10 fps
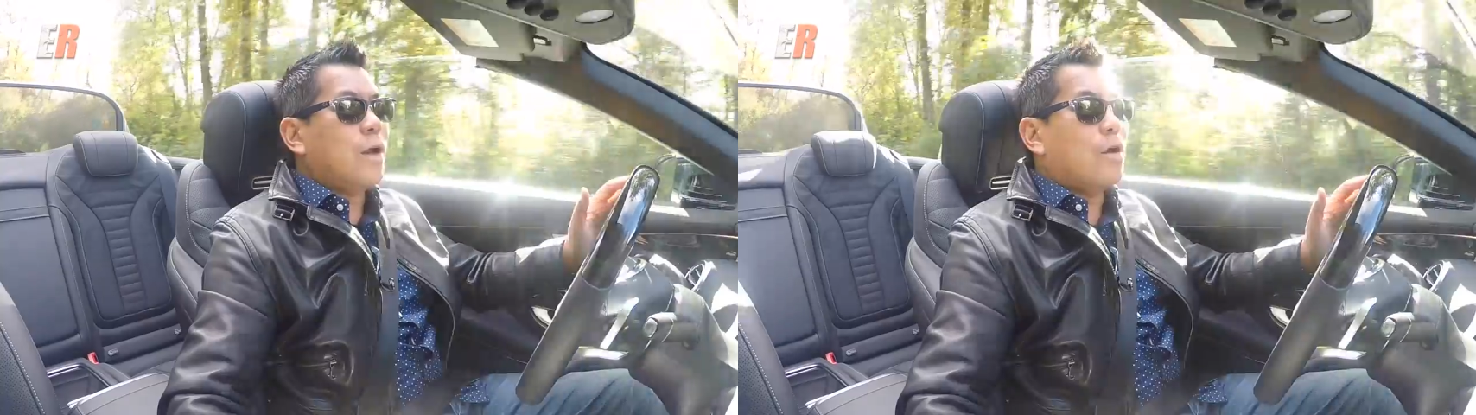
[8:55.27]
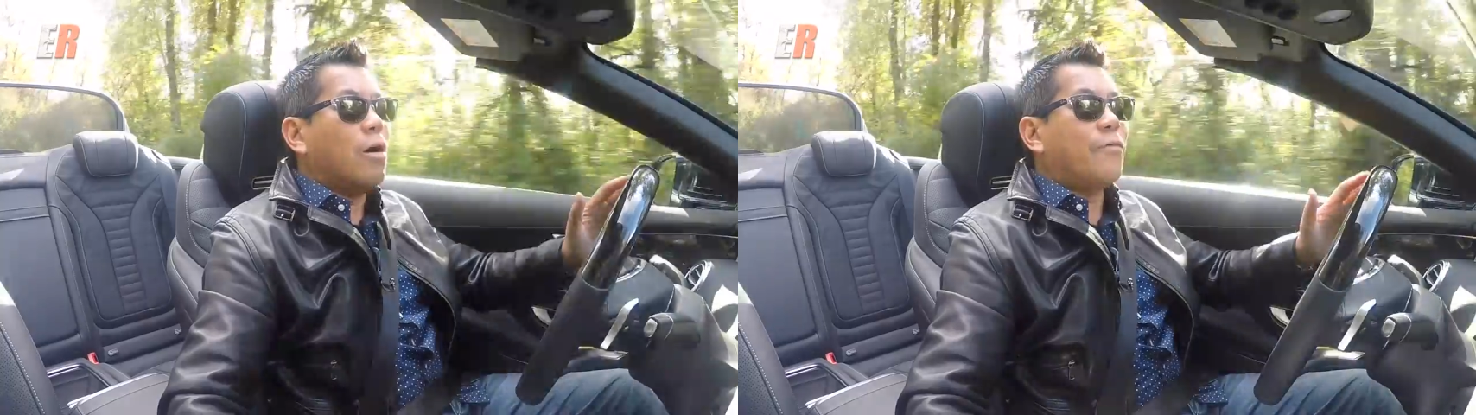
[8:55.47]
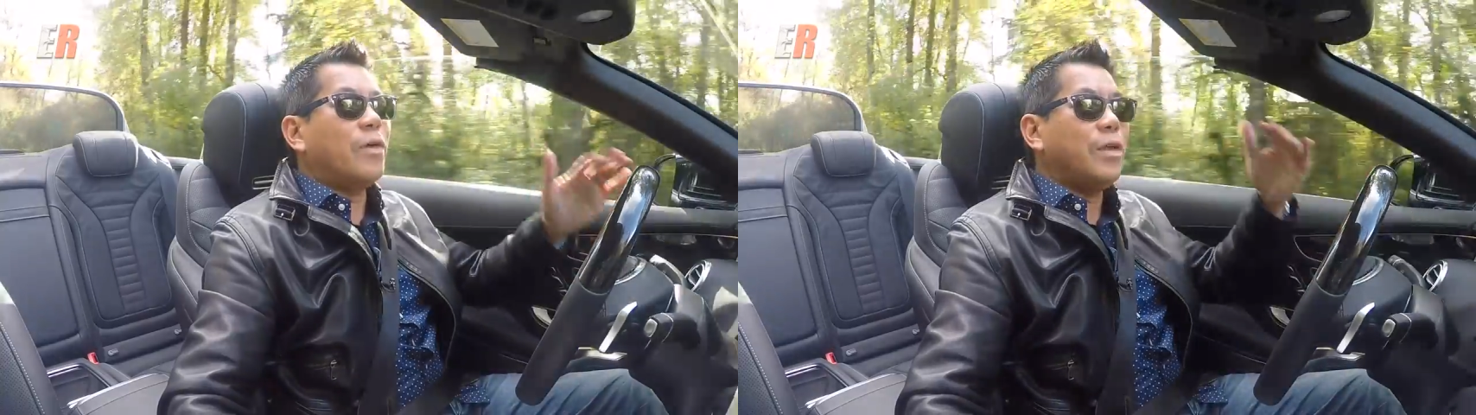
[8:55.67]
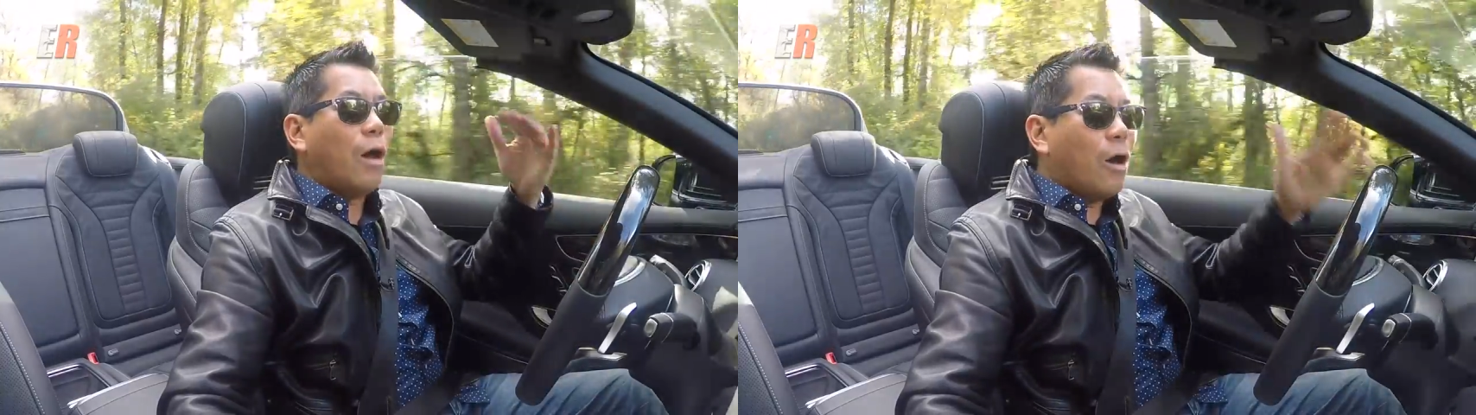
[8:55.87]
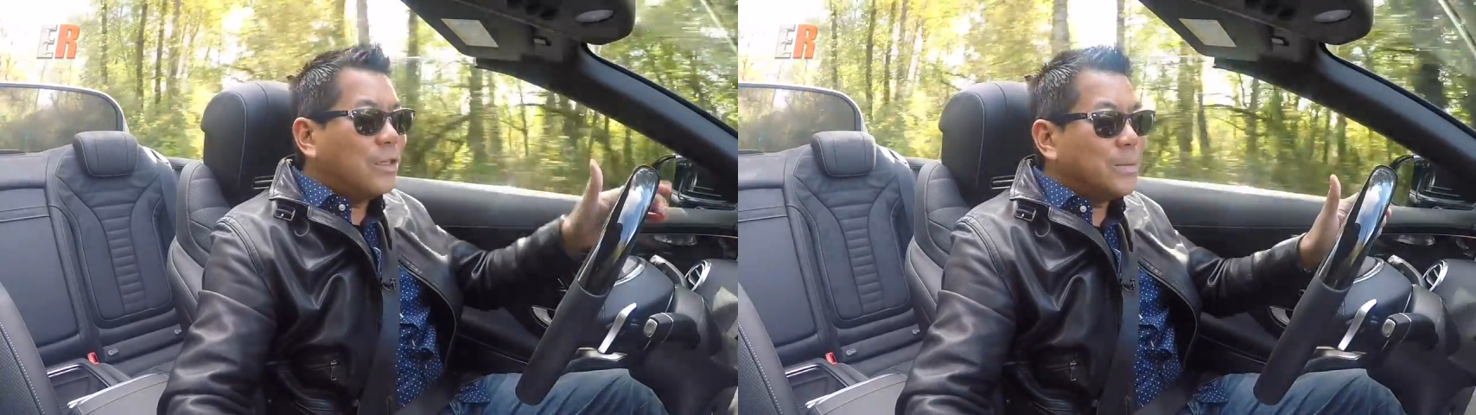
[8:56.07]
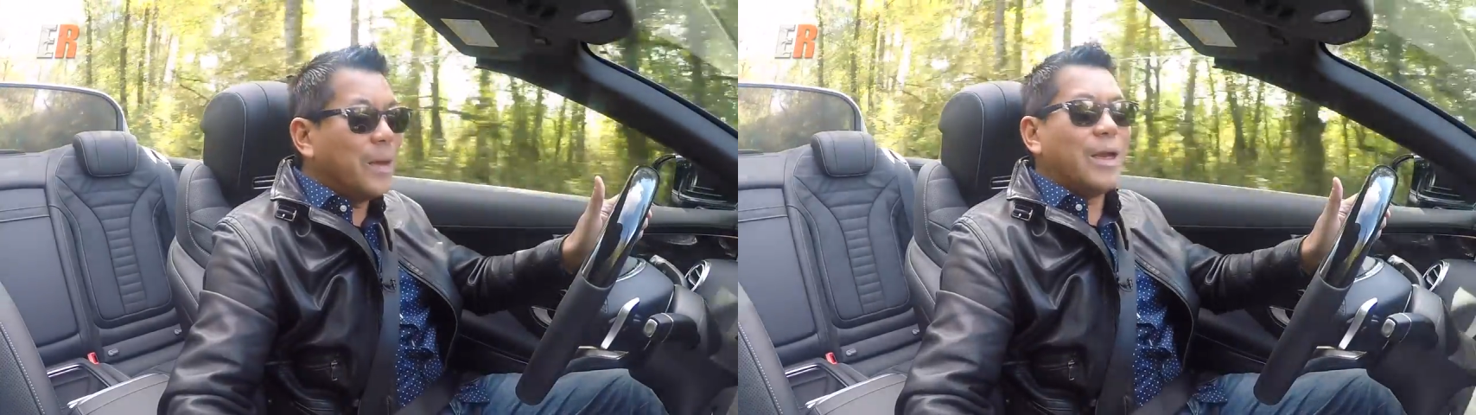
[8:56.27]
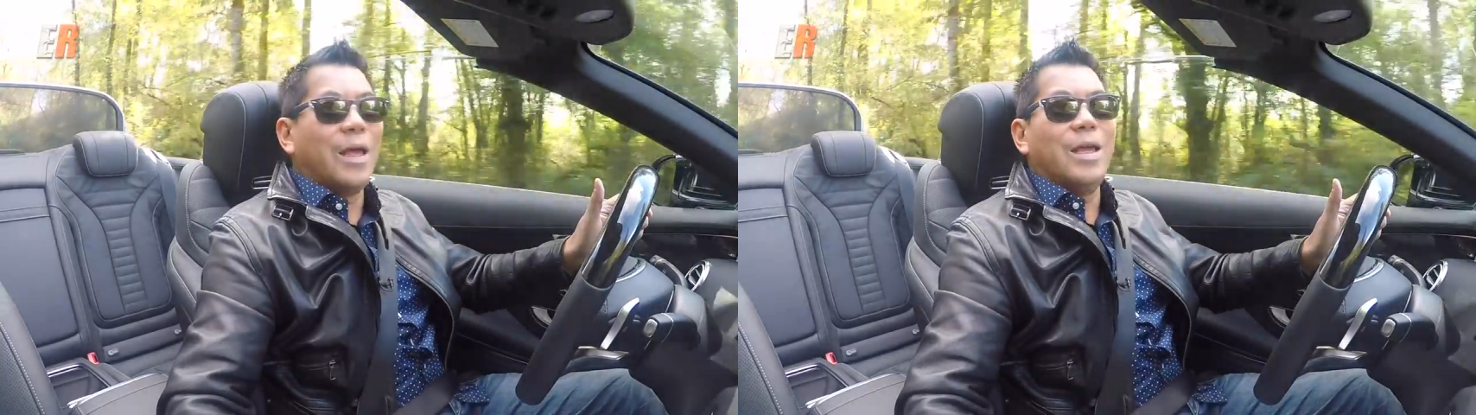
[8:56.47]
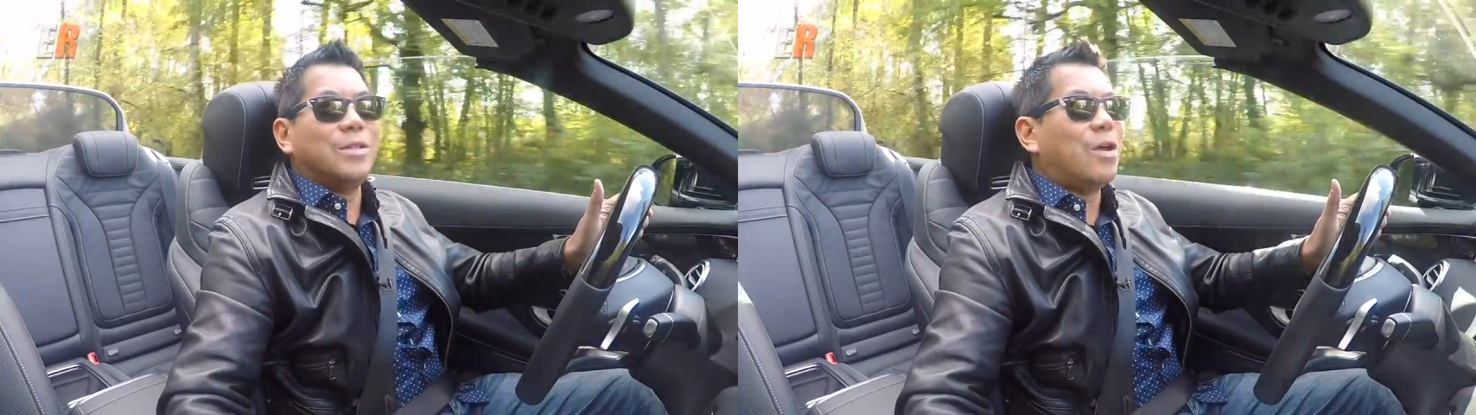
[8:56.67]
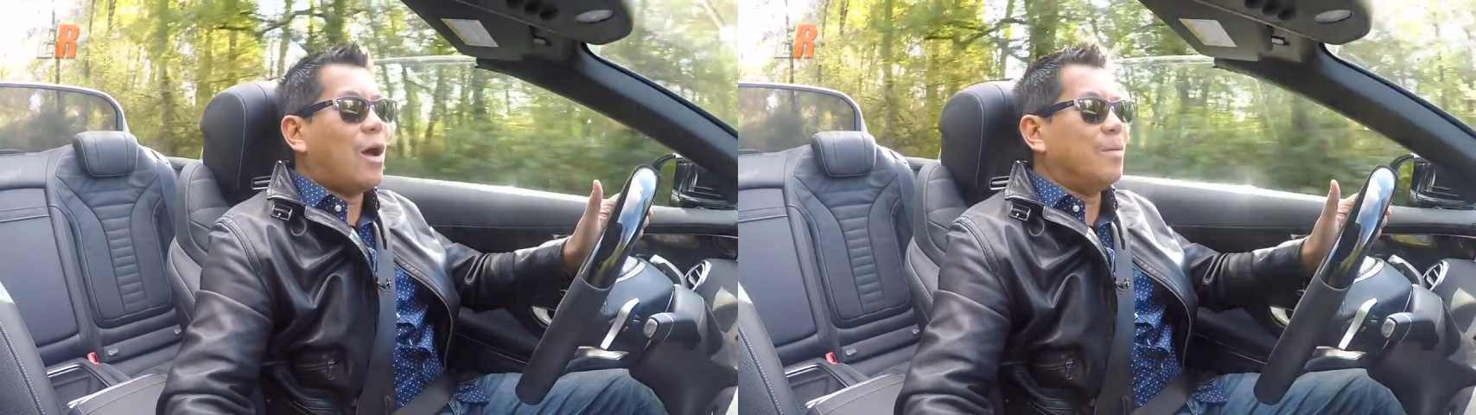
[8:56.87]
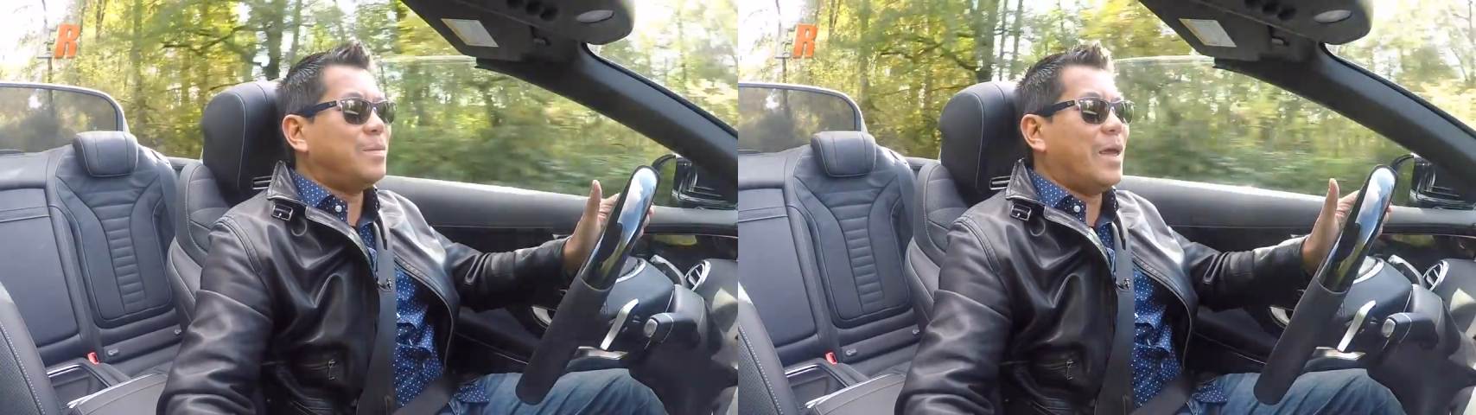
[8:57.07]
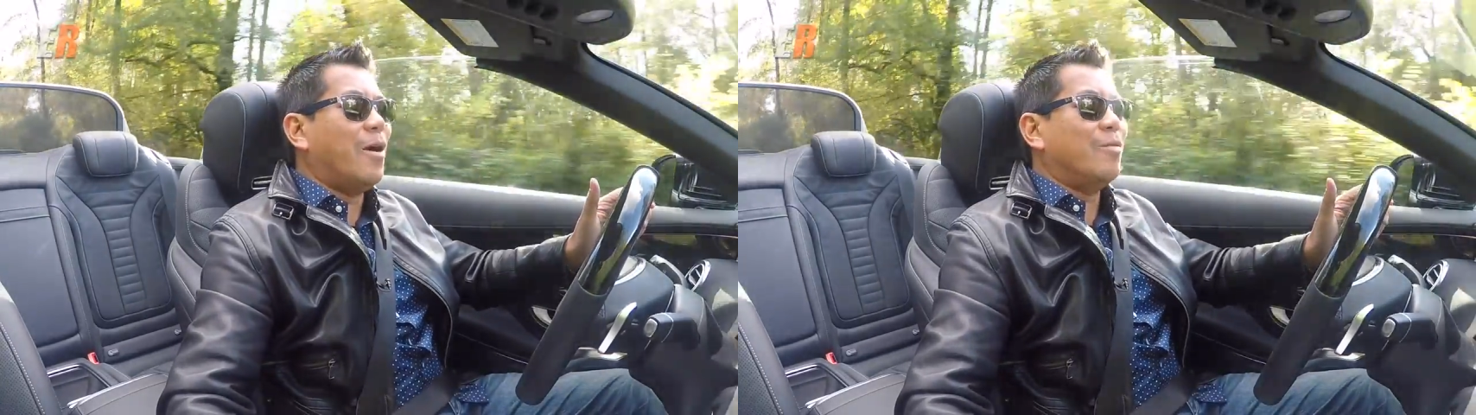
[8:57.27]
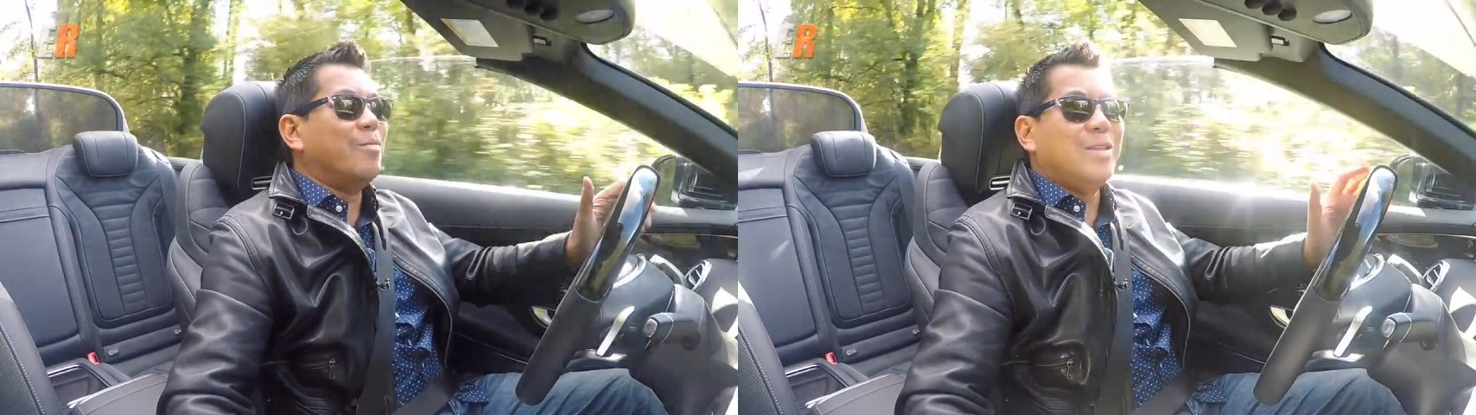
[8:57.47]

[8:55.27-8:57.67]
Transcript: want to go for the ultimate and top-down